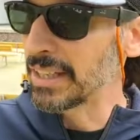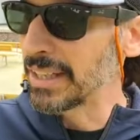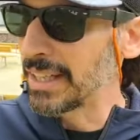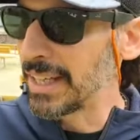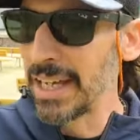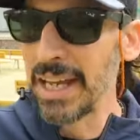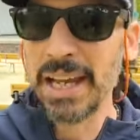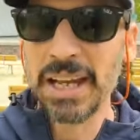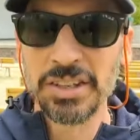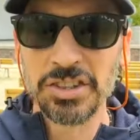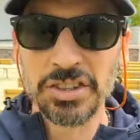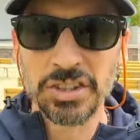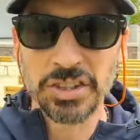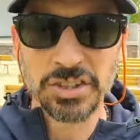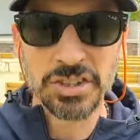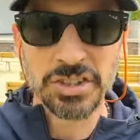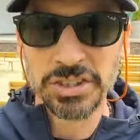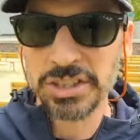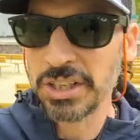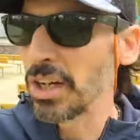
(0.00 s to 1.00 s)
kids
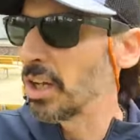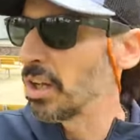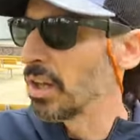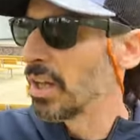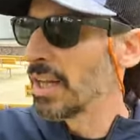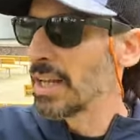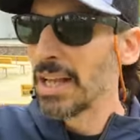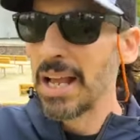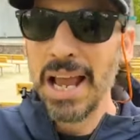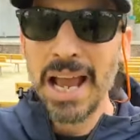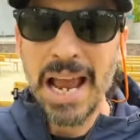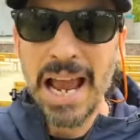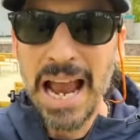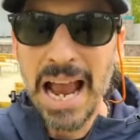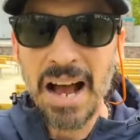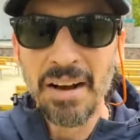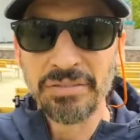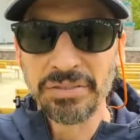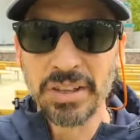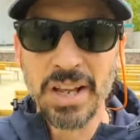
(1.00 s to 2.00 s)
can still
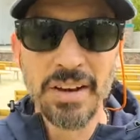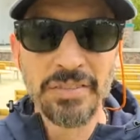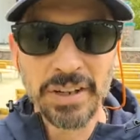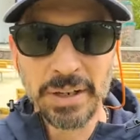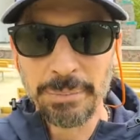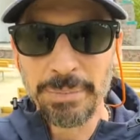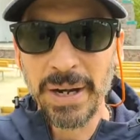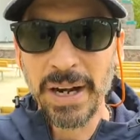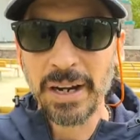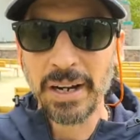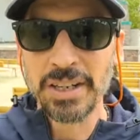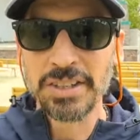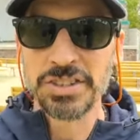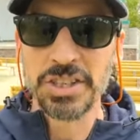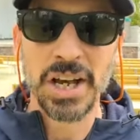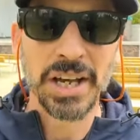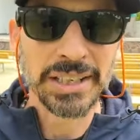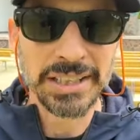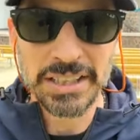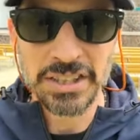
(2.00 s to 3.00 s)
have loving
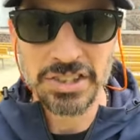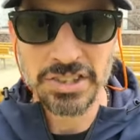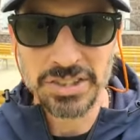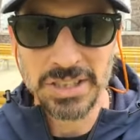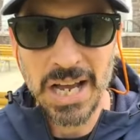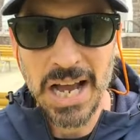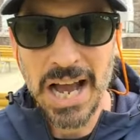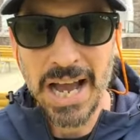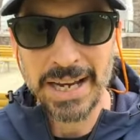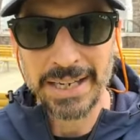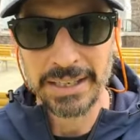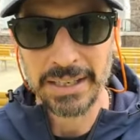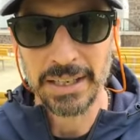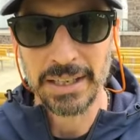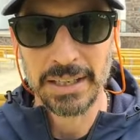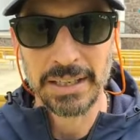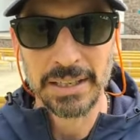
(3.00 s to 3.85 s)
parents on each side.